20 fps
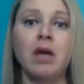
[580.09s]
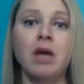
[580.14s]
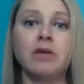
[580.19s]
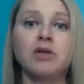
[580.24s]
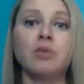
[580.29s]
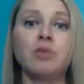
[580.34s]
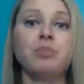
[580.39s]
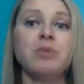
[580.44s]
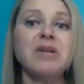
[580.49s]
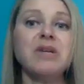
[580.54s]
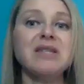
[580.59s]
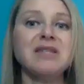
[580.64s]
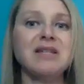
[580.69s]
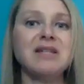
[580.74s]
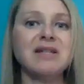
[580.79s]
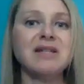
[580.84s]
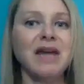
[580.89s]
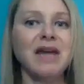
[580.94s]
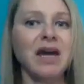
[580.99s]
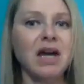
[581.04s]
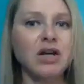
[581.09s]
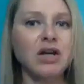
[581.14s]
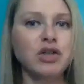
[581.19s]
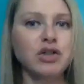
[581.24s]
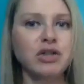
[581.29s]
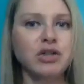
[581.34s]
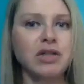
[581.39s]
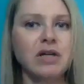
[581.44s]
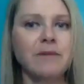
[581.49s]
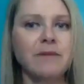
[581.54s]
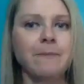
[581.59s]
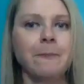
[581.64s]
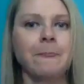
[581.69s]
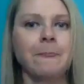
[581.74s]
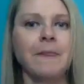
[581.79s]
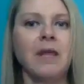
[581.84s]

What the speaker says: So B6 actually